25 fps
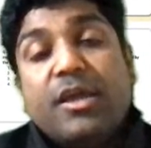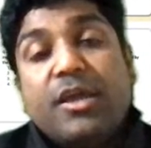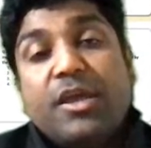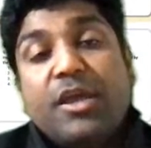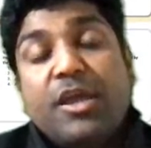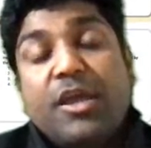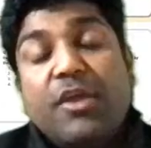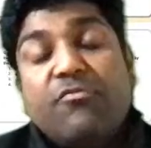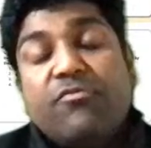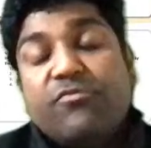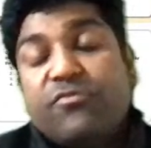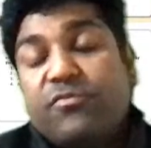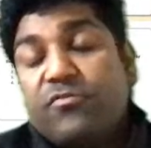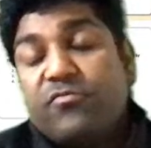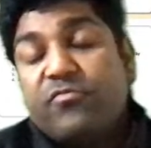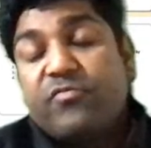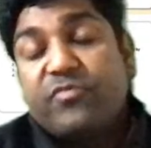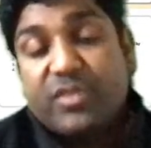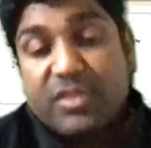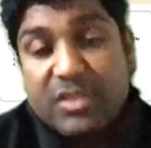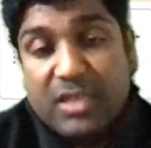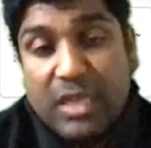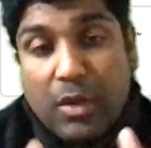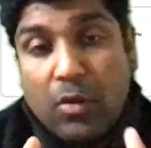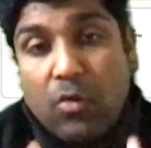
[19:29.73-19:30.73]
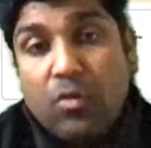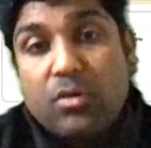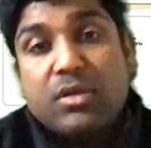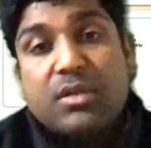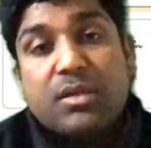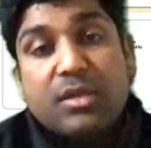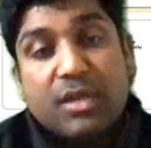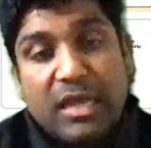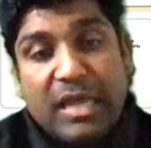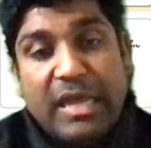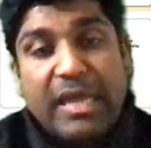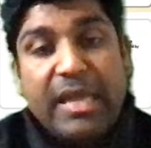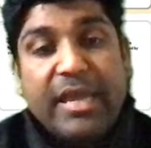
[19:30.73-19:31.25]
if without
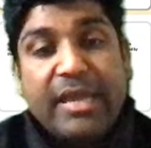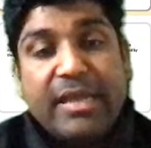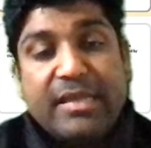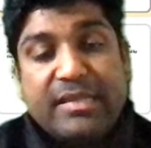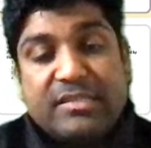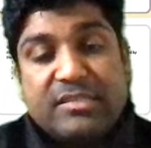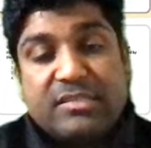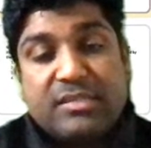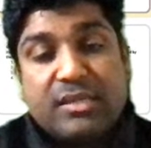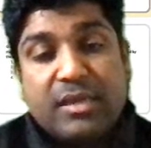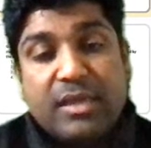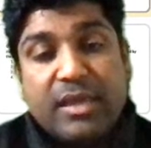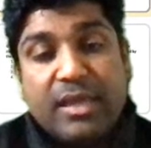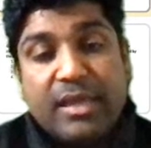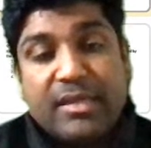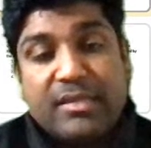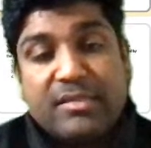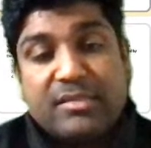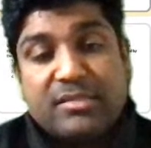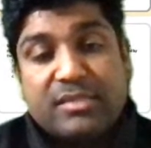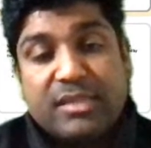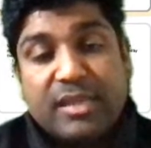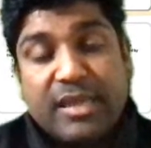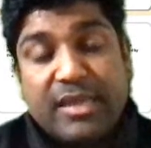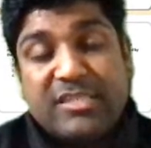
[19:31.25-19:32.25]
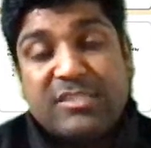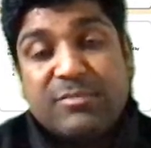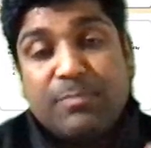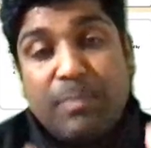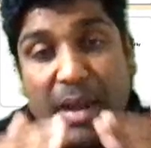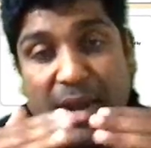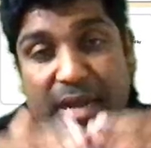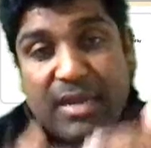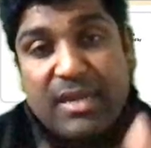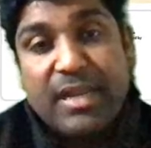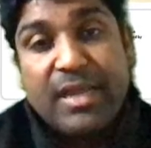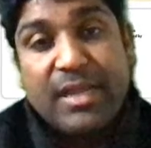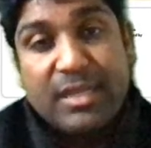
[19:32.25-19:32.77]

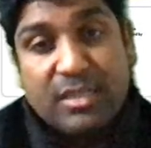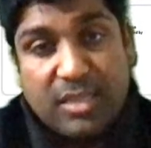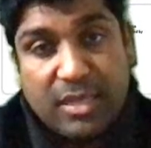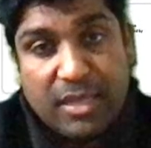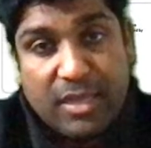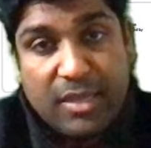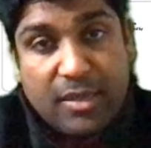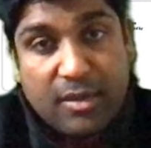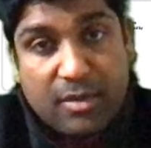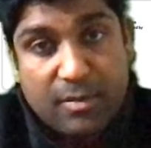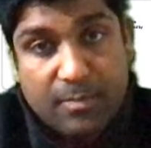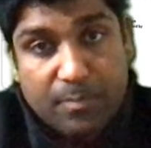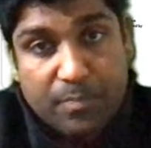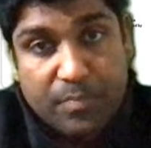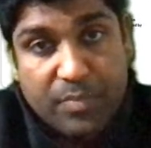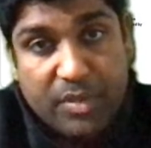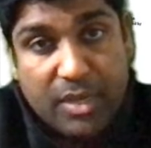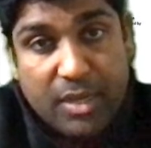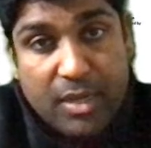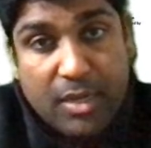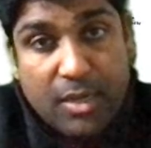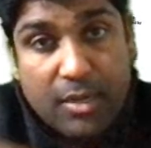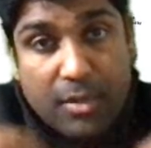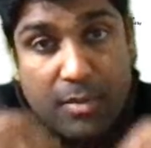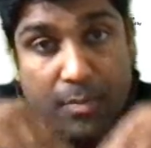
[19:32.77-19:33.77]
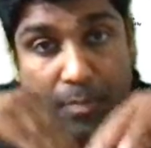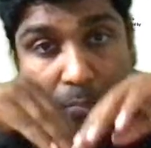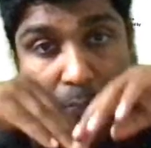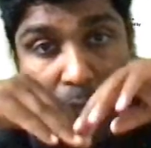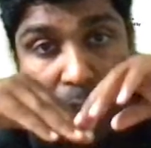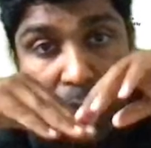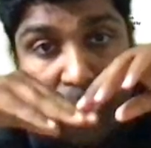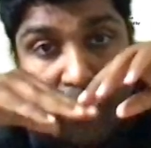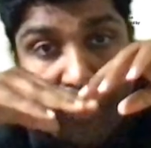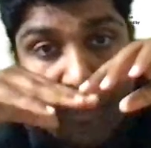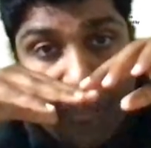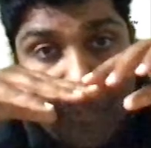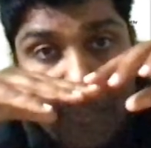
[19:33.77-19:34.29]
expanding their
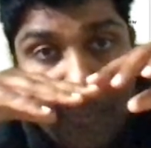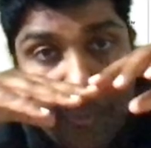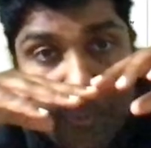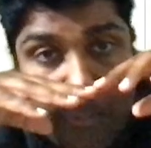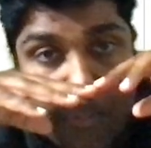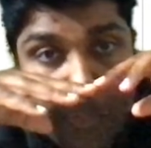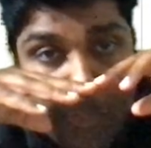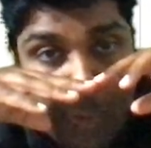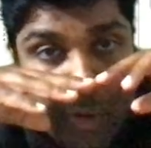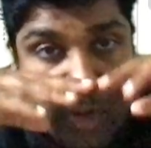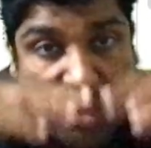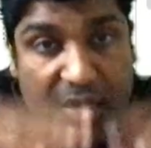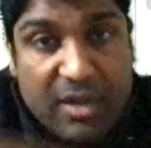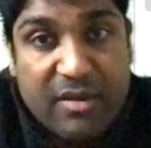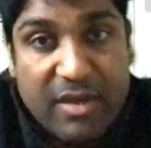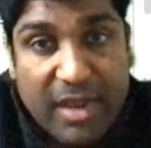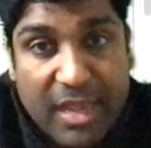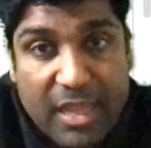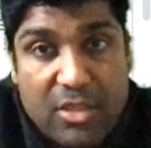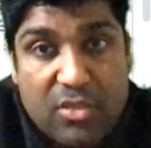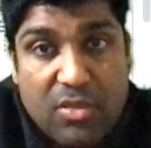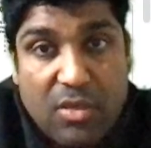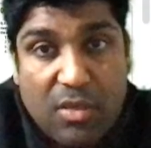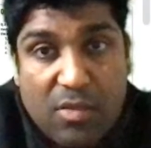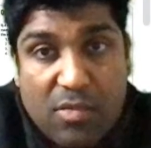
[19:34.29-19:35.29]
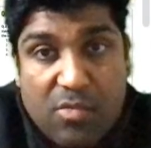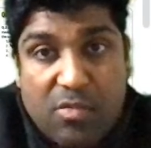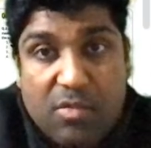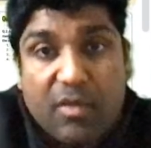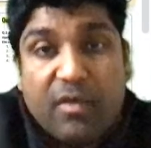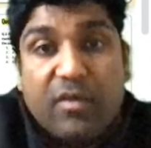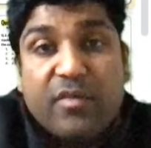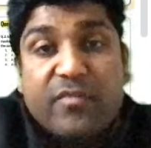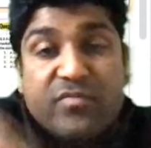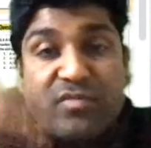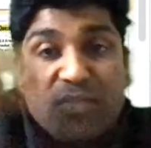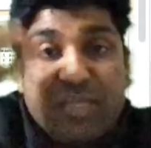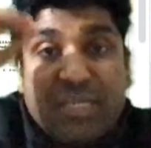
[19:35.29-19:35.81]
product ranges
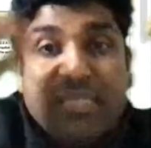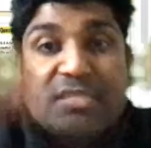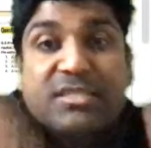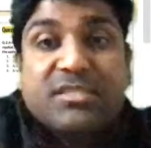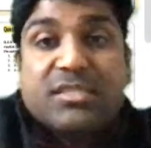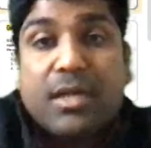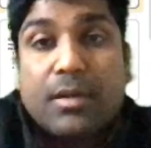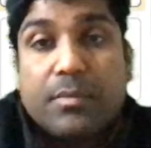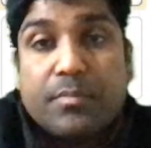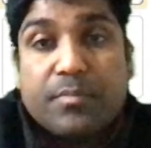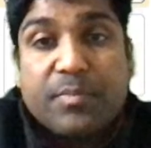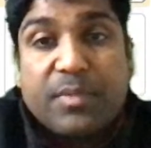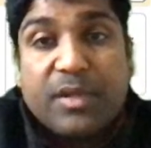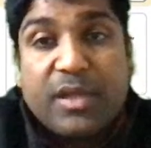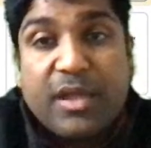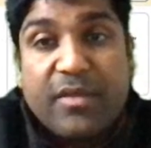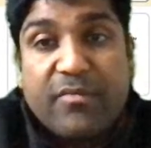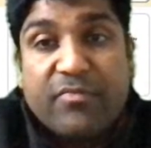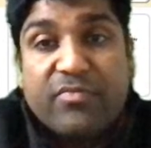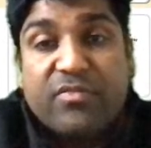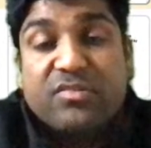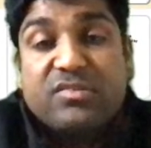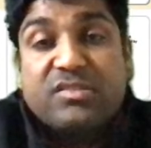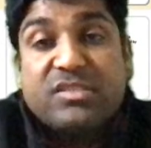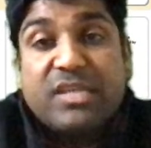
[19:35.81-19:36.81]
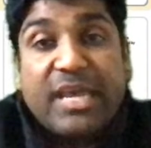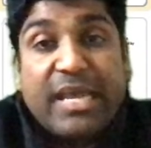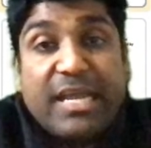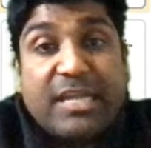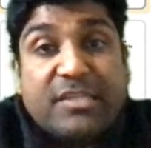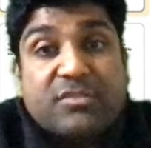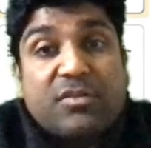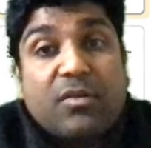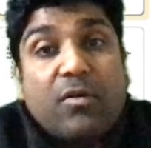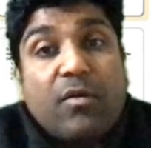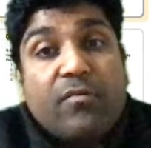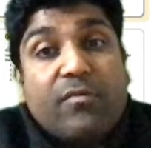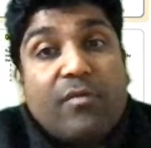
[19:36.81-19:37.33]
of these if the
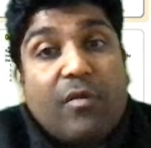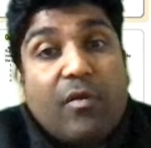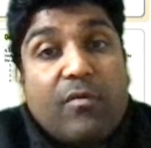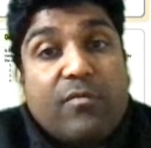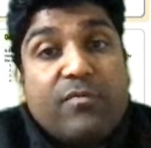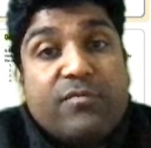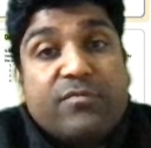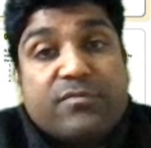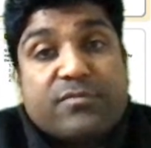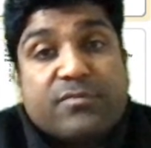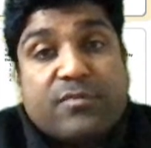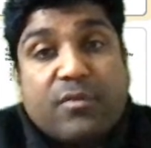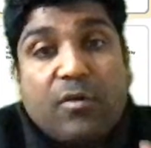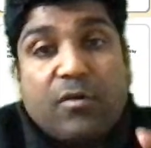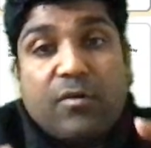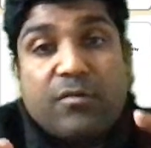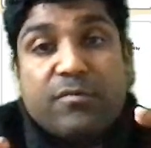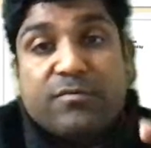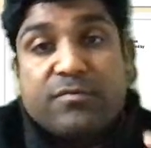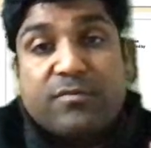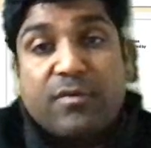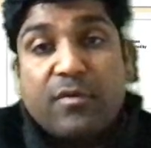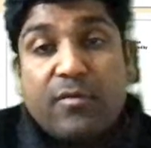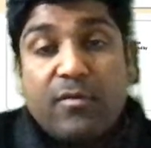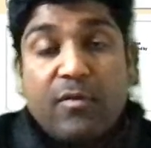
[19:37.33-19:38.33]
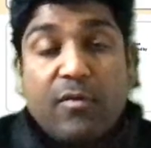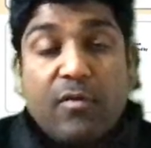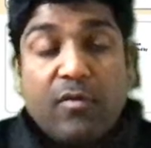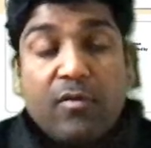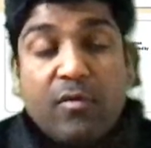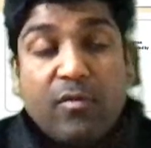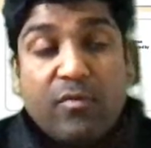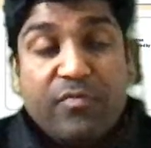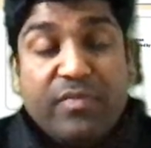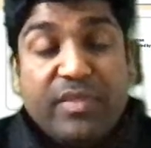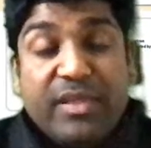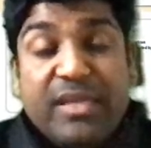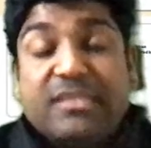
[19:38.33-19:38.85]
sales
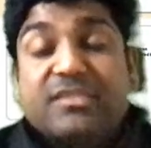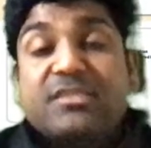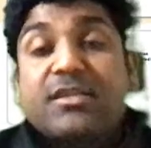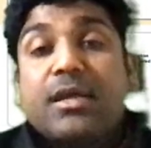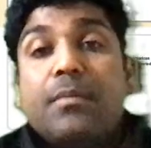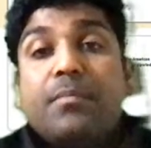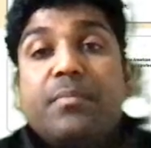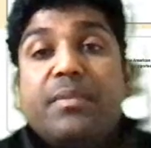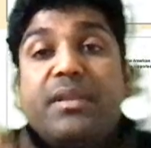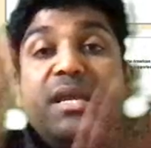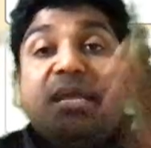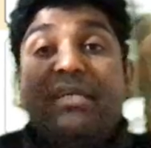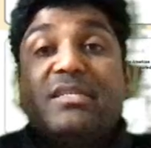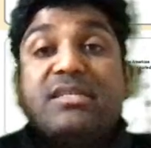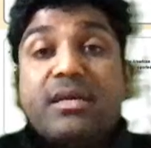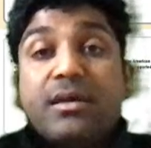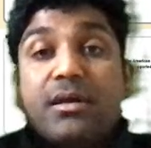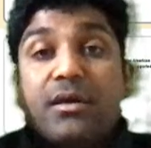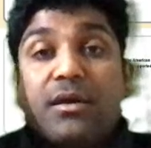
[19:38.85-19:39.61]
of these companies